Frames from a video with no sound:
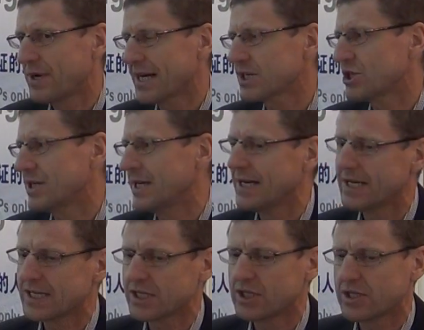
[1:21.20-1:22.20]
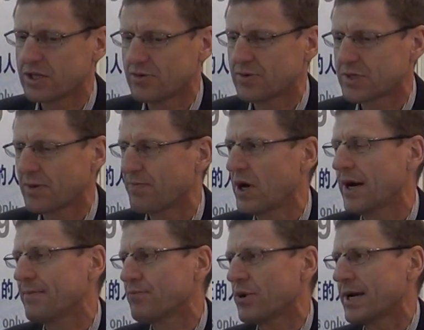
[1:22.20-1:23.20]
production, in addition to
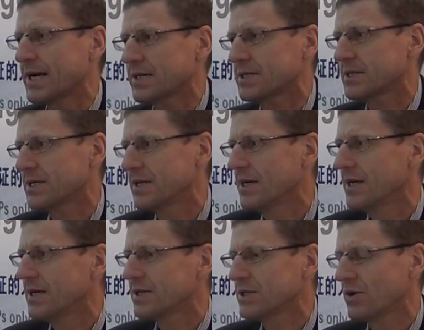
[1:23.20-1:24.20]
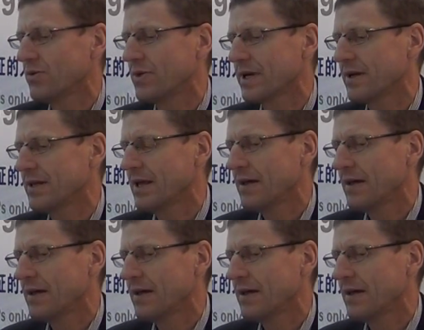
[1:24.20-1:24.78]
supplying products. So the